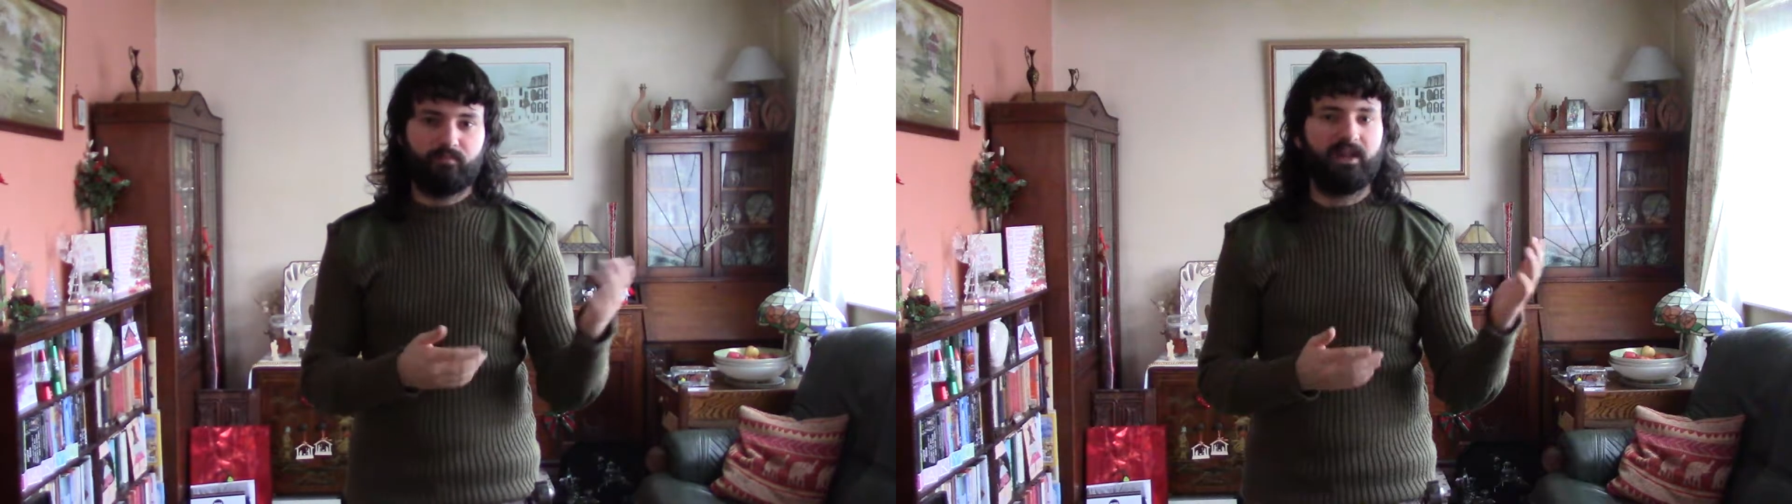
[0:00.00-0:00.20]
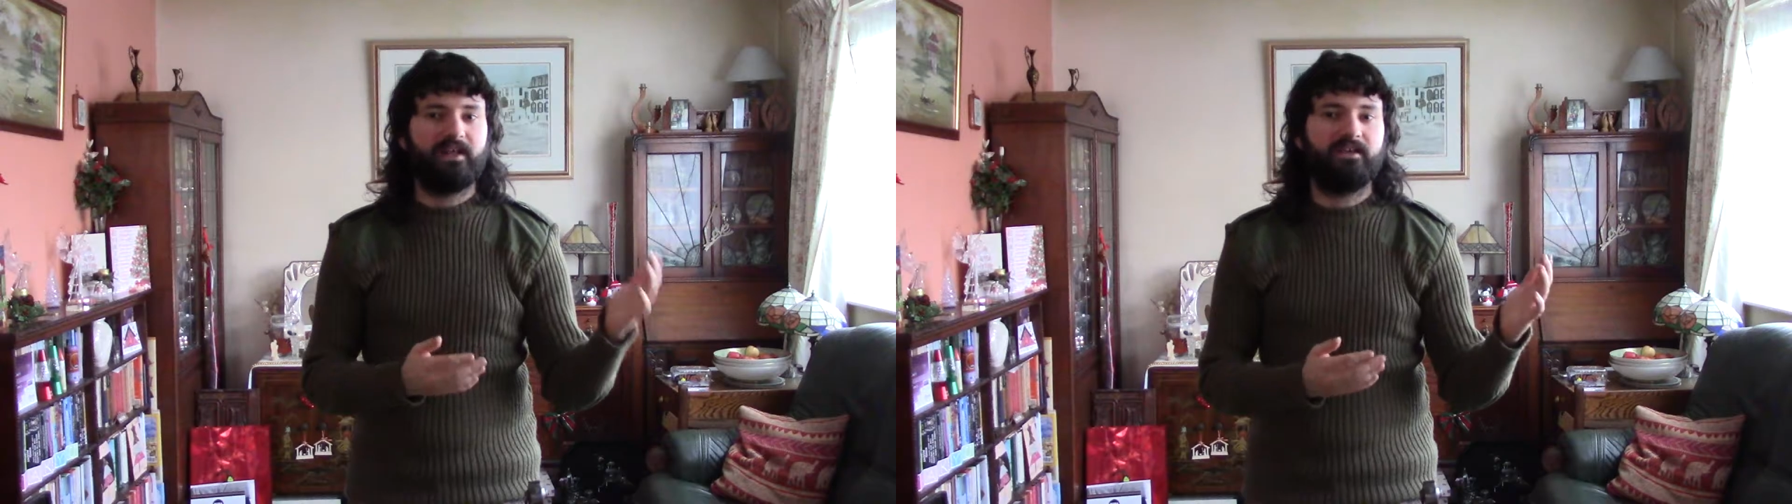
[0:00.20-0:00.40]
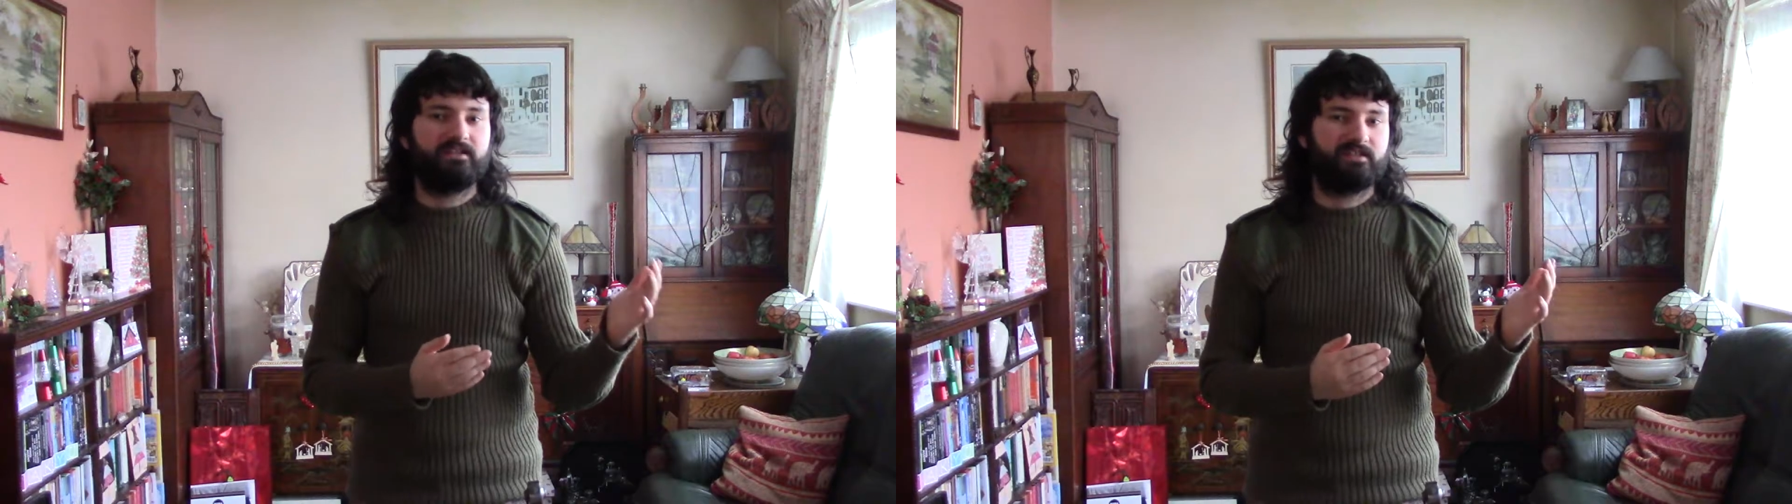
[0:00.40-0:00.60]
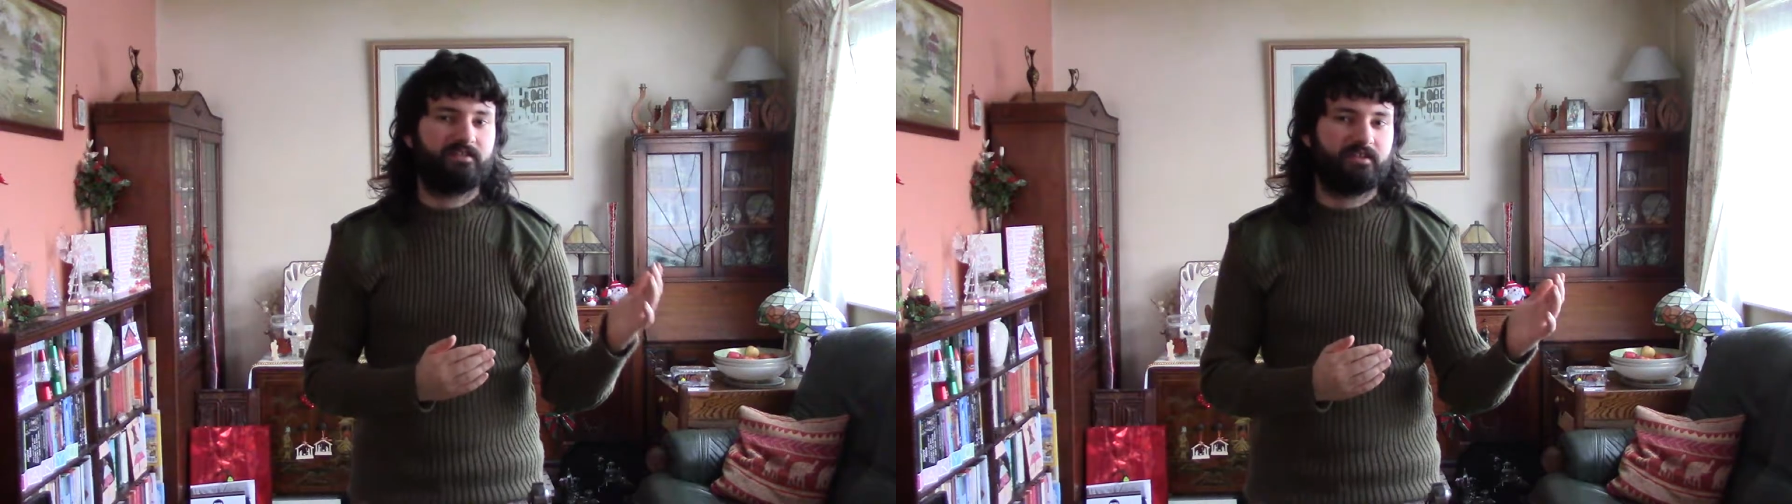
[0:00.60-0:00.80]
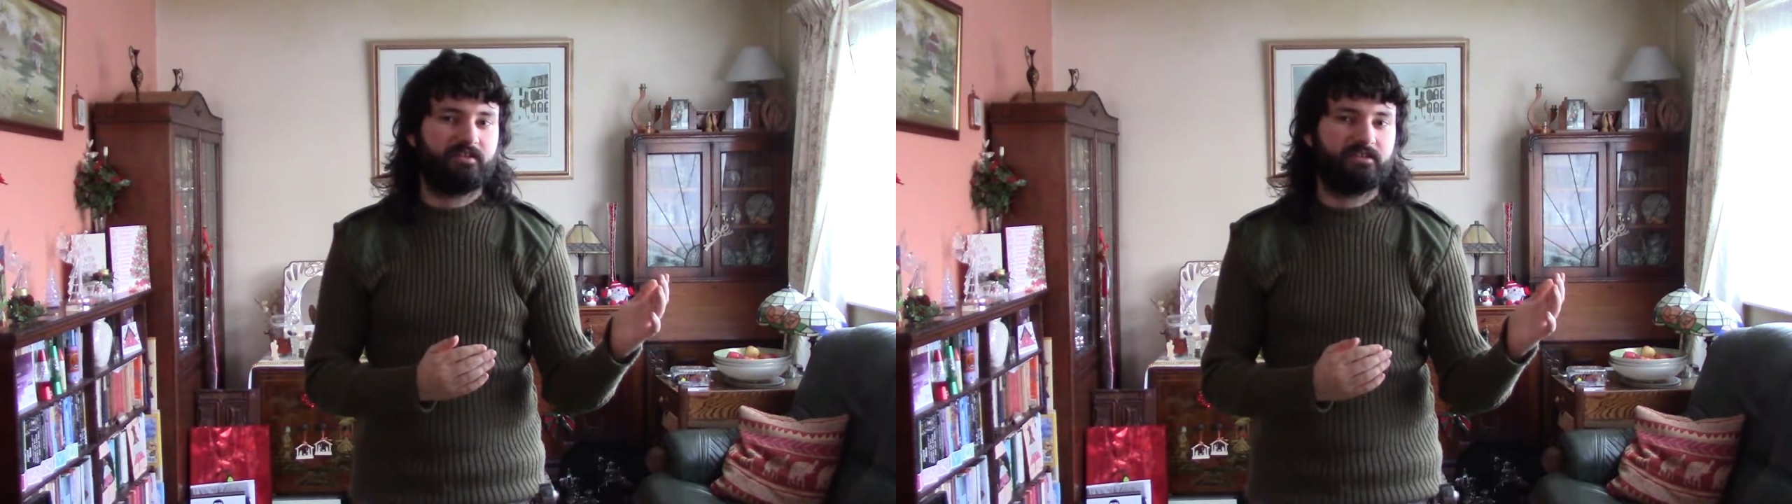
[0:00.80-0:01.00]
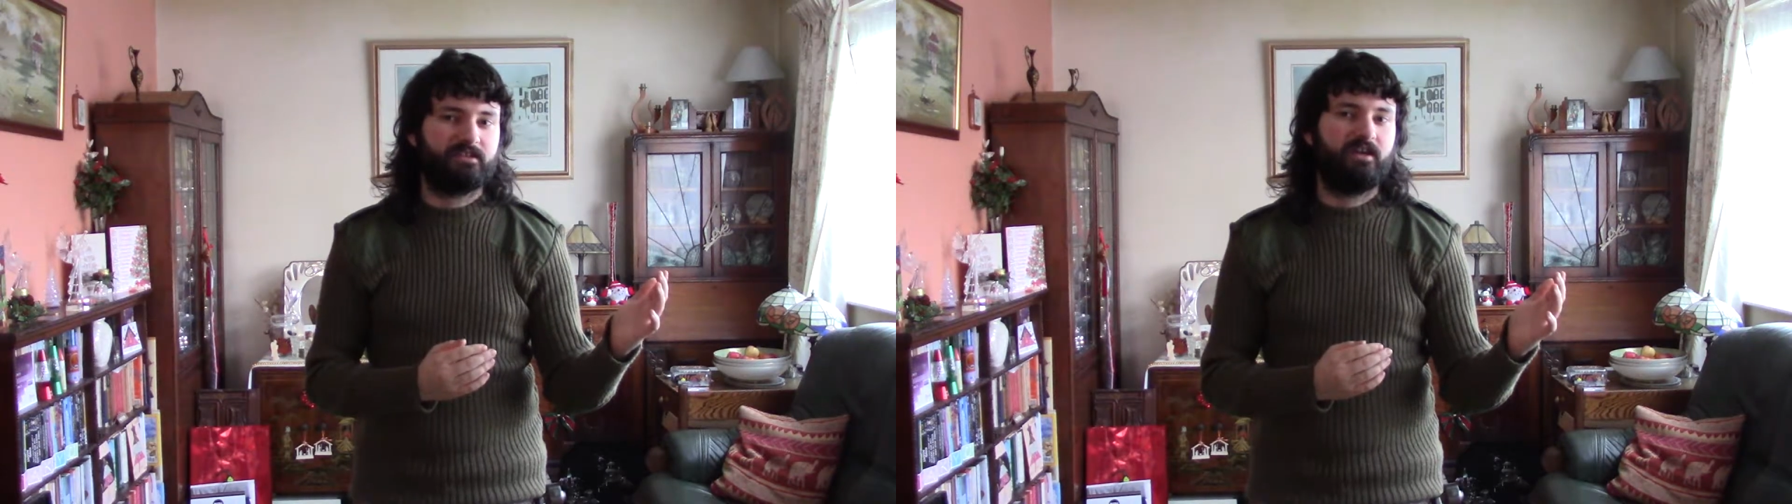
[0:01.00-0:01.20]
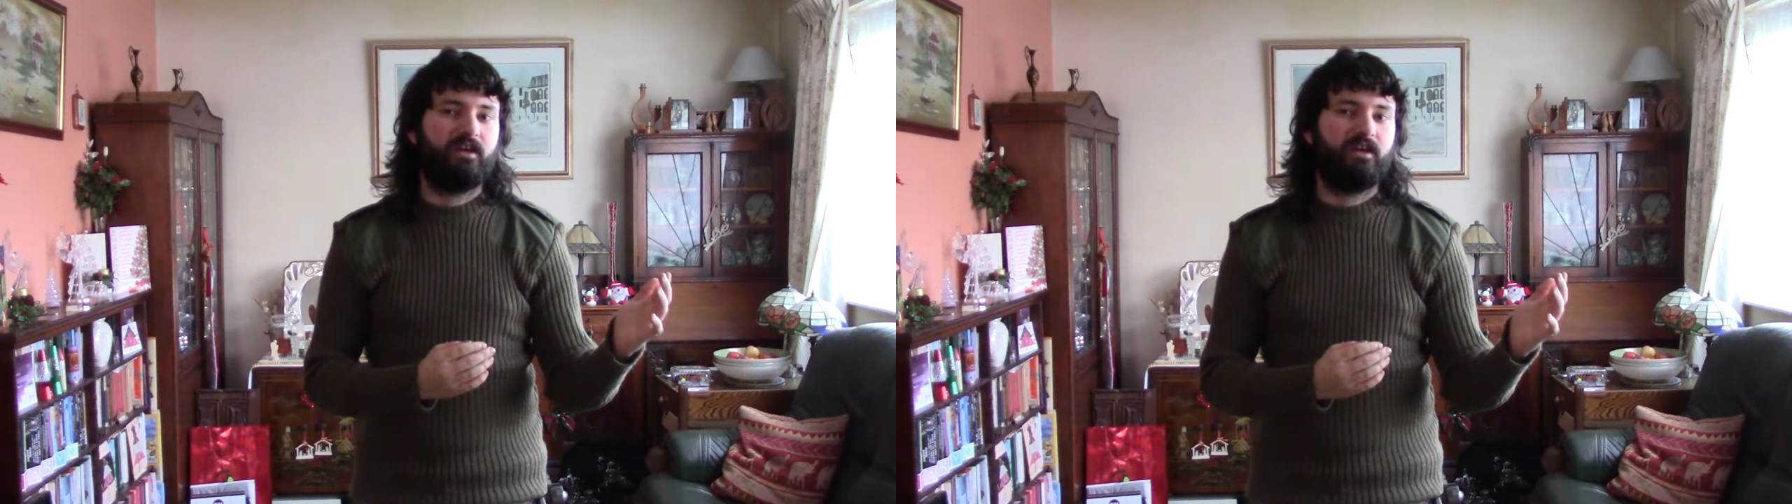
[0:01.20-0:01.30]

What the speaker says: blades and things,